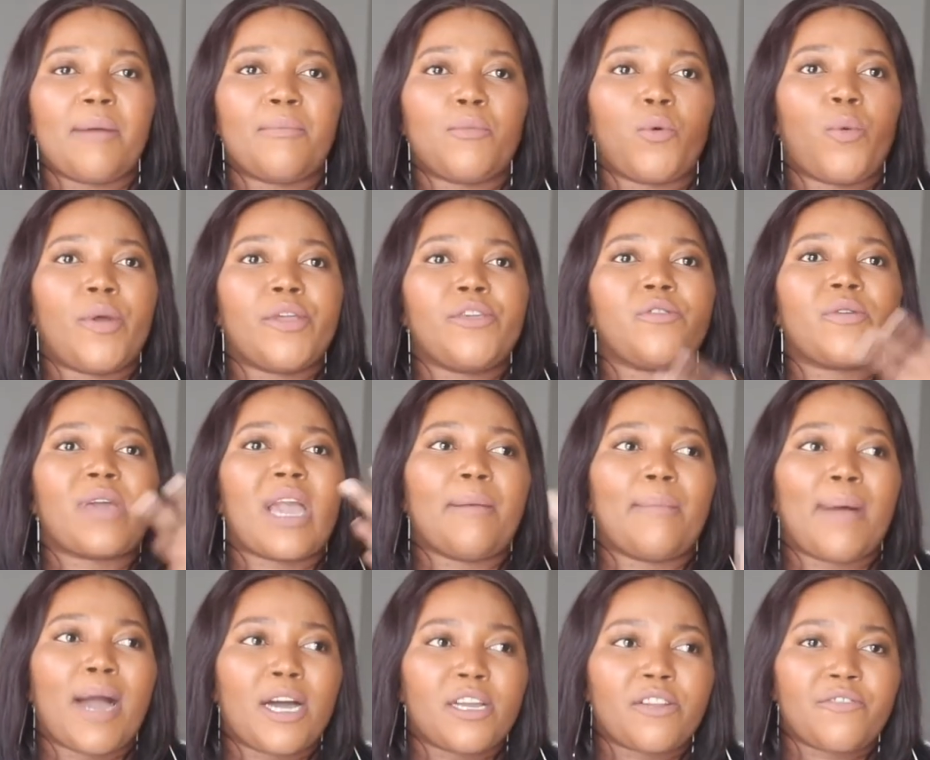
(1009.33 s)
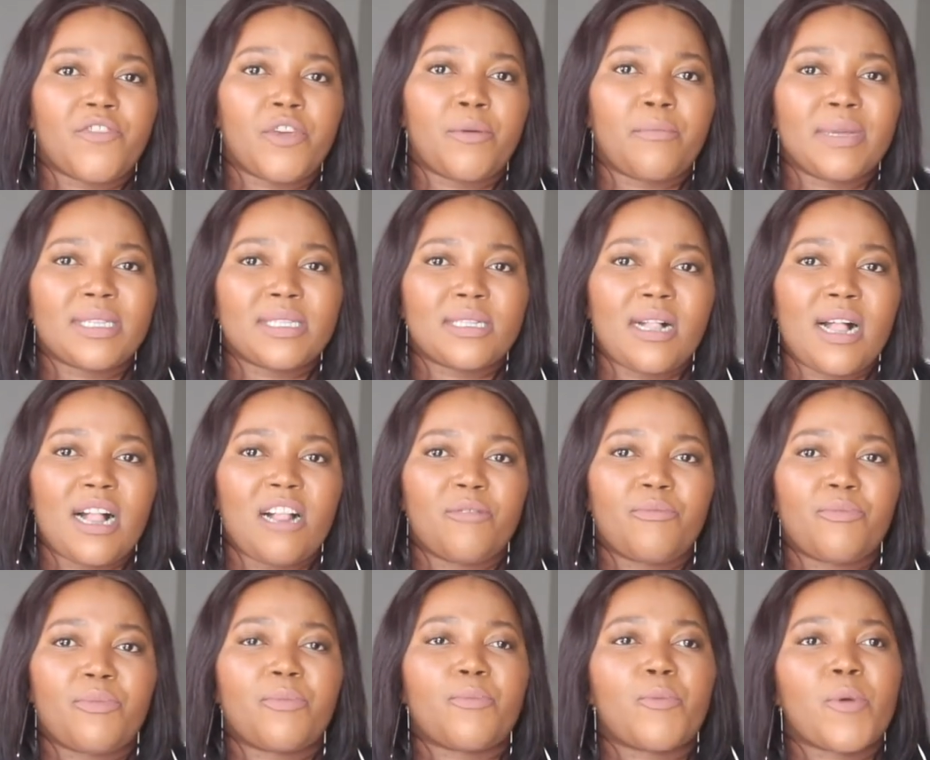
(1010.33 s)
When you come out of your mental
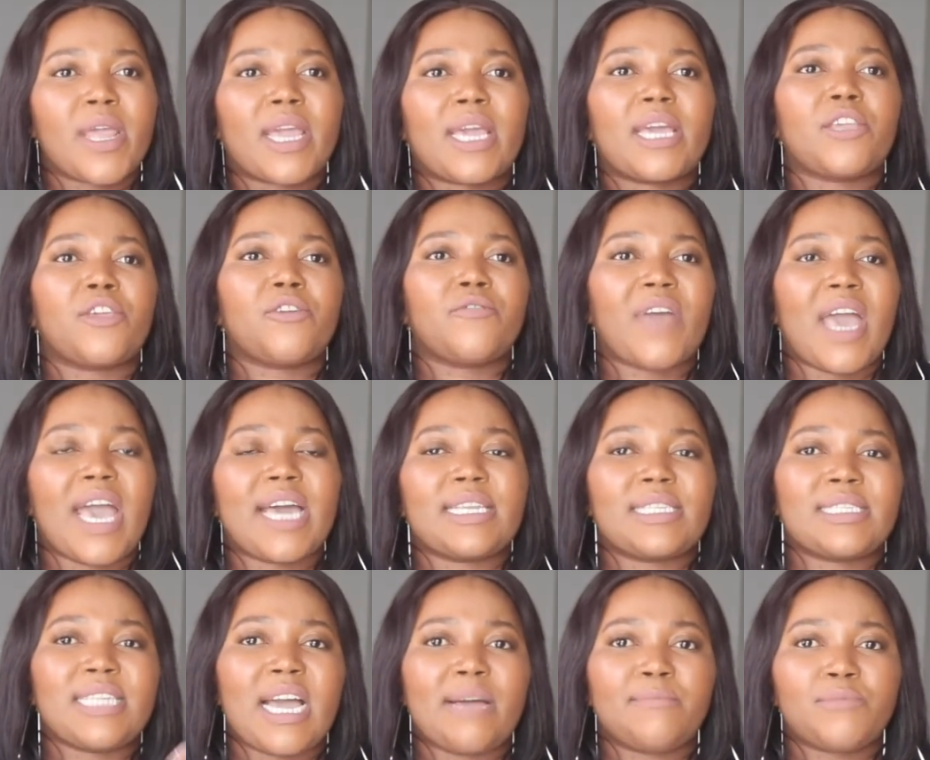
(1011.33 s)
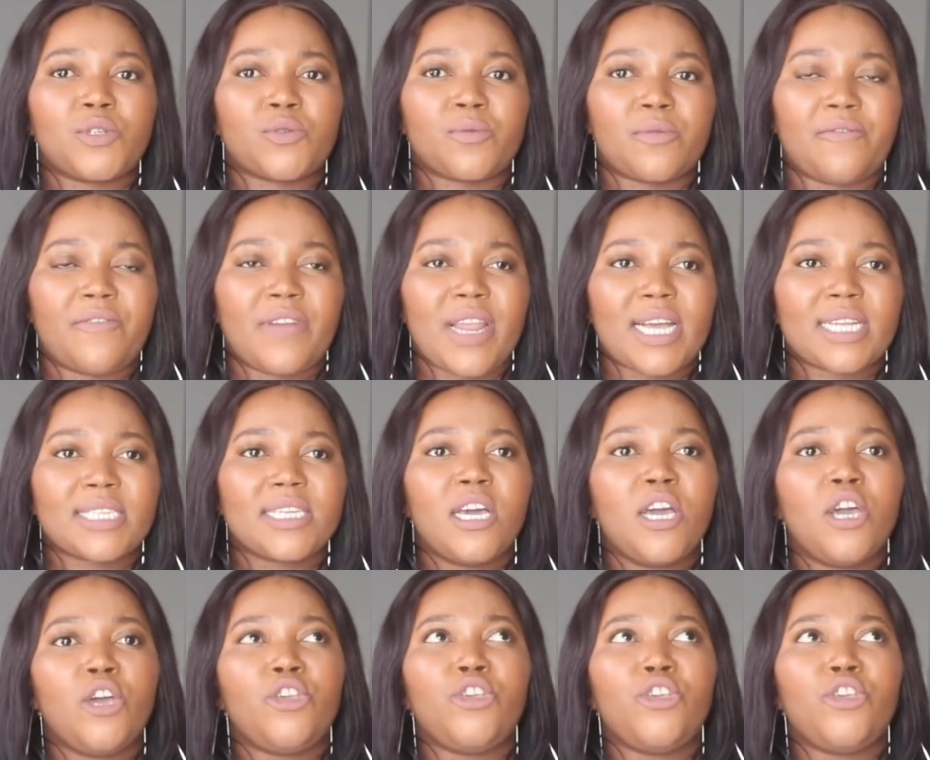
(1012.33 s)
health break and you've had time to reflect,